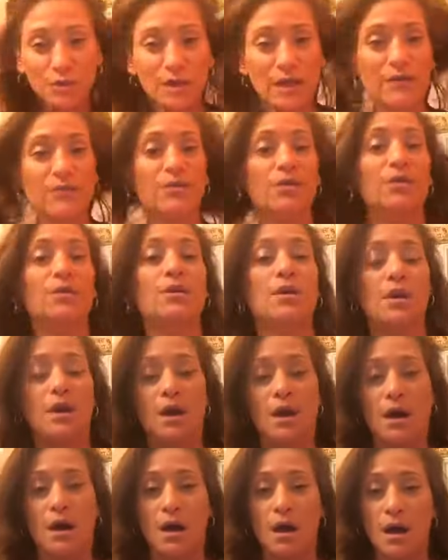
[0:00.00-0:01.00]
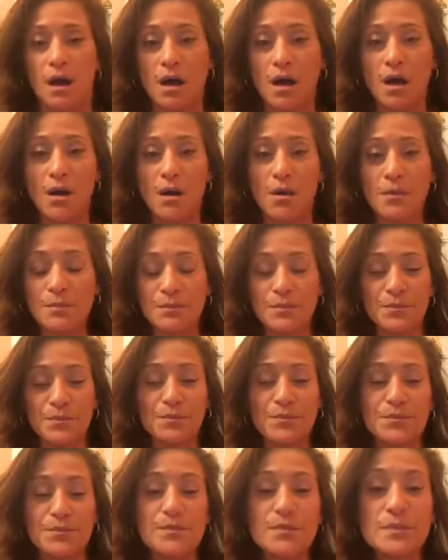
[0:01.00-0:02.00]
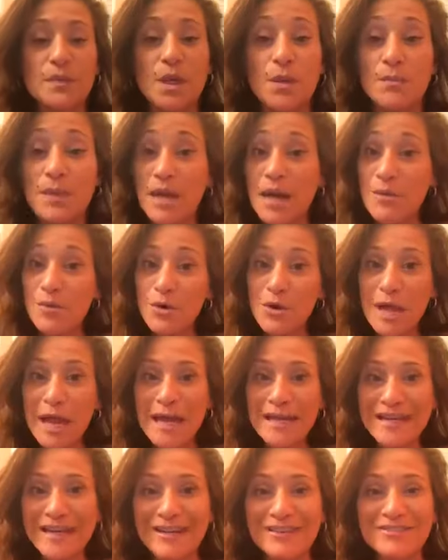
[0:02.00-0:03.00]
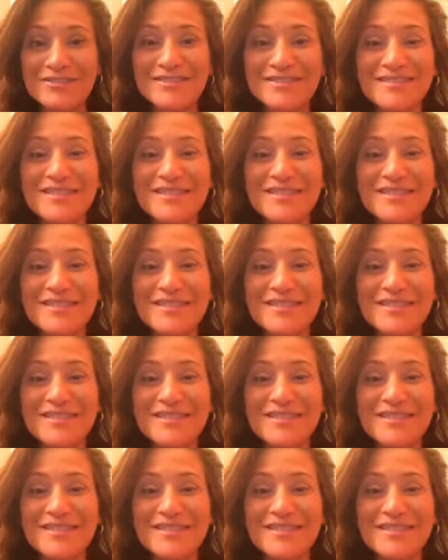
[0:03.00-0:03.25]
level. Um, but I'm okay now.